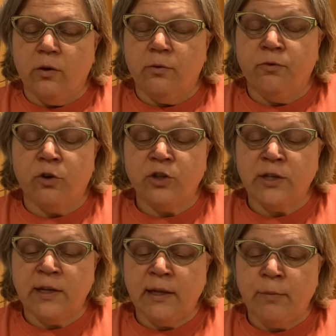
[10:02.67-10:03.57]

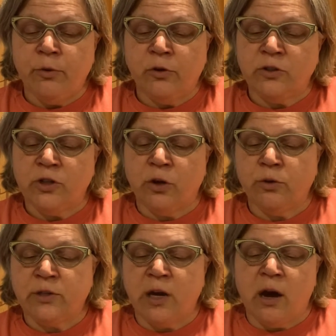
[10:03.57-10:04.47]
Fortunately, Boots
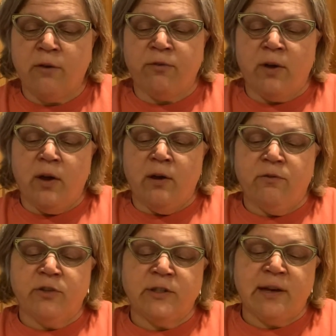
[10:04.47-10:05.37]
dozed off.
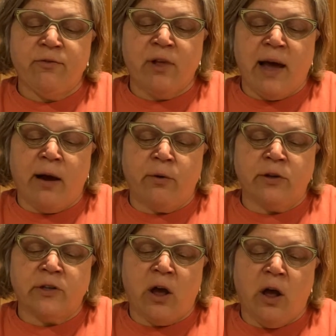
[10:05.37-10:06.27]
For several
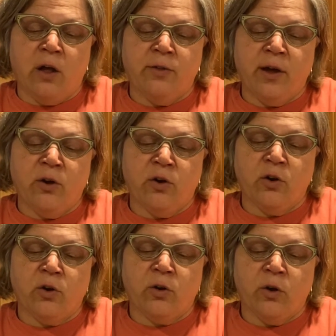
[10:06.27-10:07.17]
hours, all they
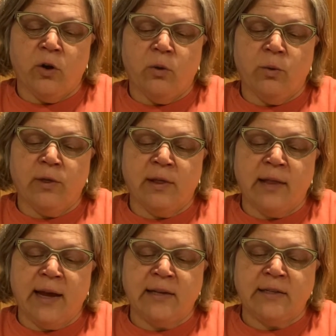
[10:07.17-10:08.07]
heard were the
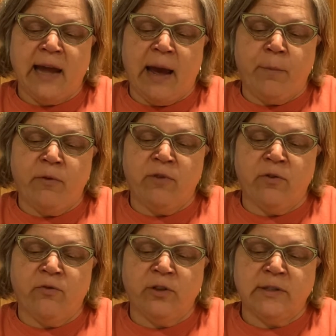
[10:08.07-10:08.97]
light tap of their
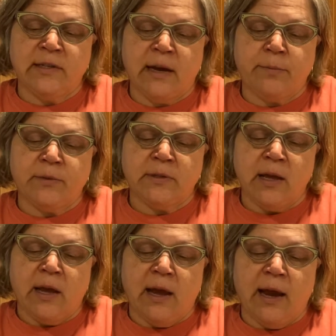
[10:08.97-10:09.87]
footsteps
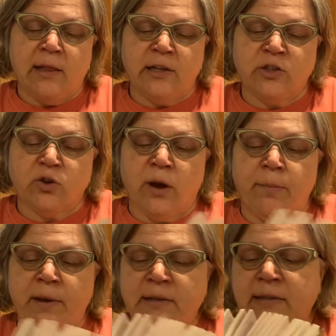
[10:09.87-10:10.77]
and the
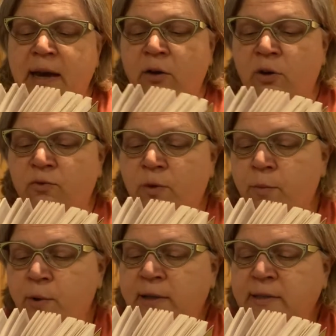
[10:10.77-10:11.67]
scraping sound of
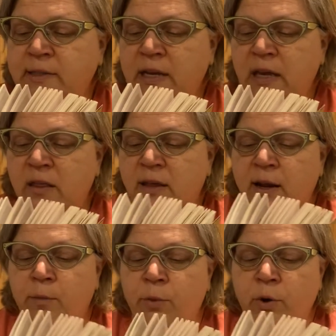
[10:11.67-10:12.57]
Rip-Red's teeth
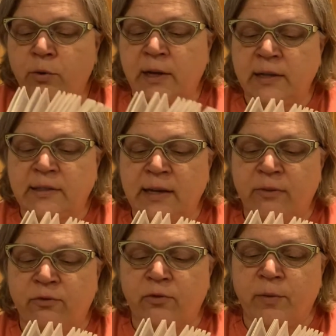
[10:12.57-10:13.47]
on a bone he'd
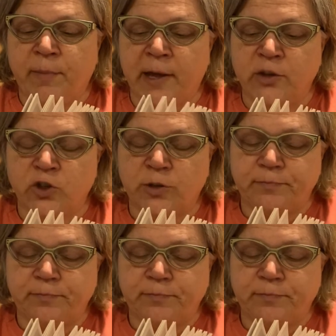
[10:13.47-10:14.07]
saved from lunch.